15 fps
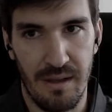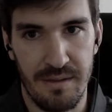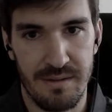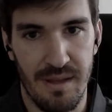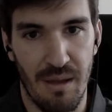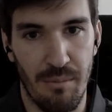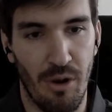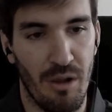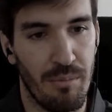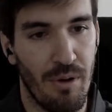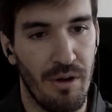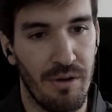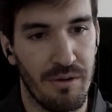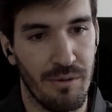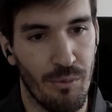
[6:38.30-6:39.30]
stumble
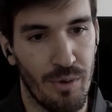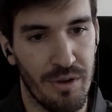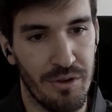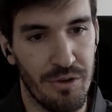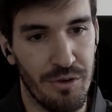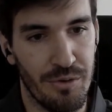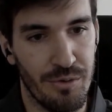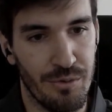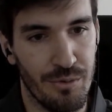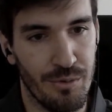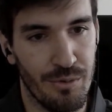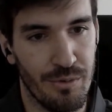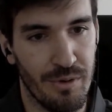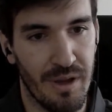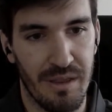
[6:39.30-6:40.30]
upon when
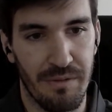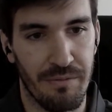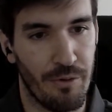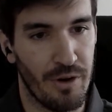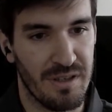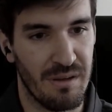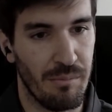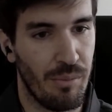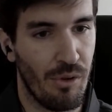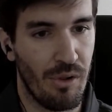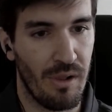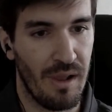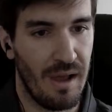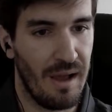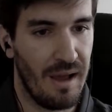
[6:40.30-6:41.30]
you get, for
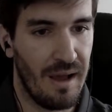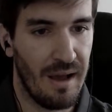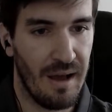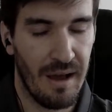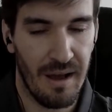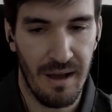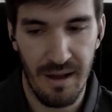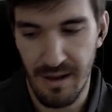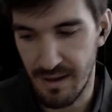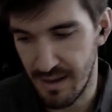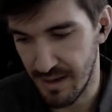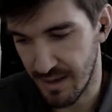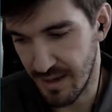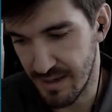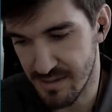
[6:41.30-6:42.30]
example,
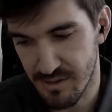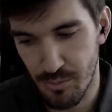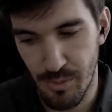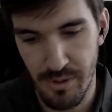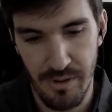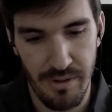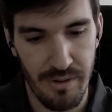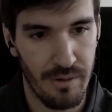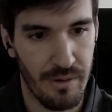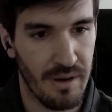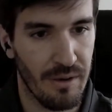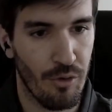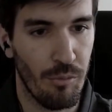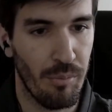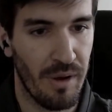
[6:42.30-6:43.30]
a customer
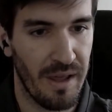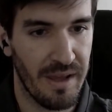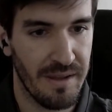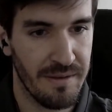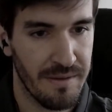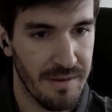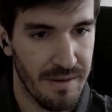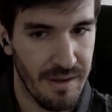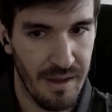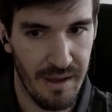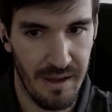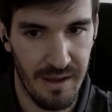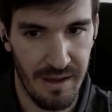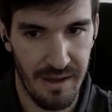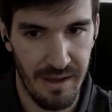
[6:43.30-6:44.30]
complaint
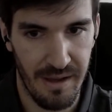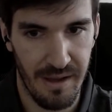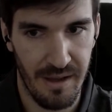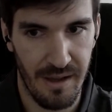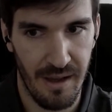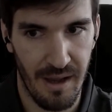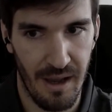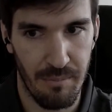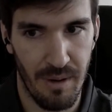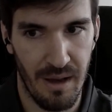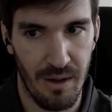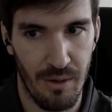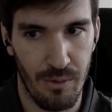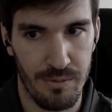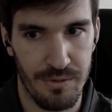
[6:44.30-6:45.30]

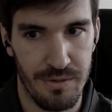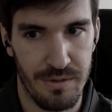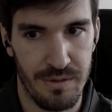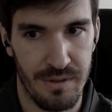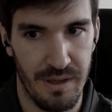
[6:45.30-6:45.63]
about